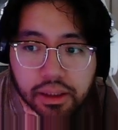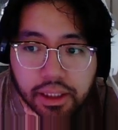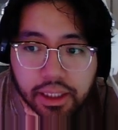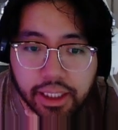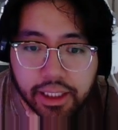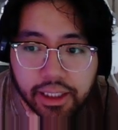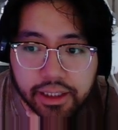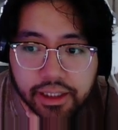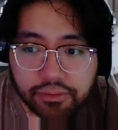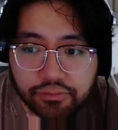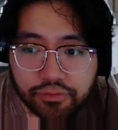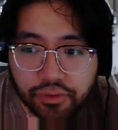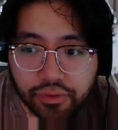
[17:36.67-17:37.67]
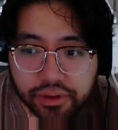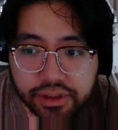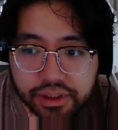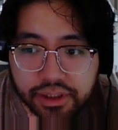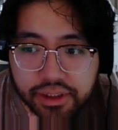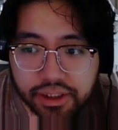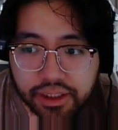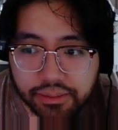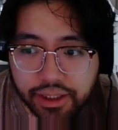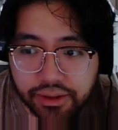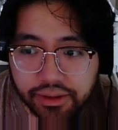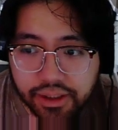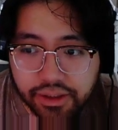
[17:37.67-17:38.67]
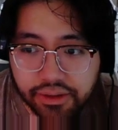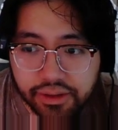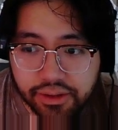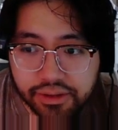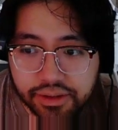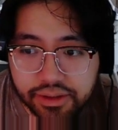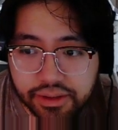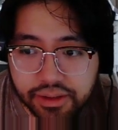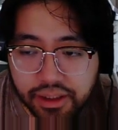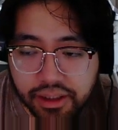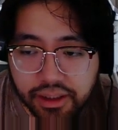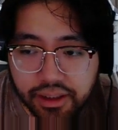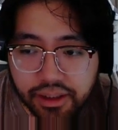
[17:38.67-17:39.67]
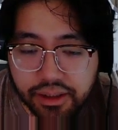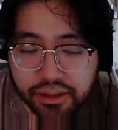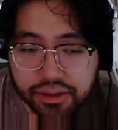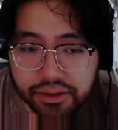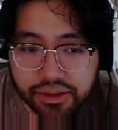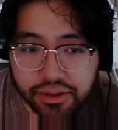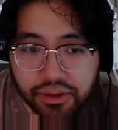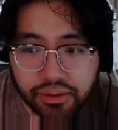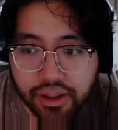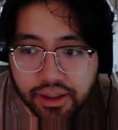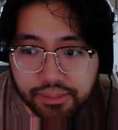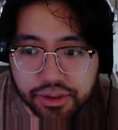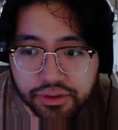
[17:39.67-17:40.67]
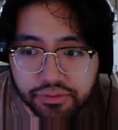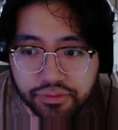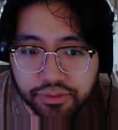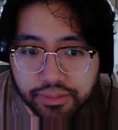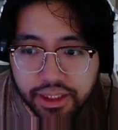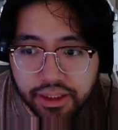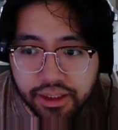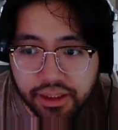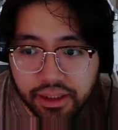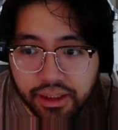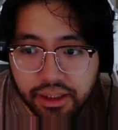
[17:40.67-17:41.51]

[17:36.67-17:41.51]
And I'm forced to come out here. There's no option for me.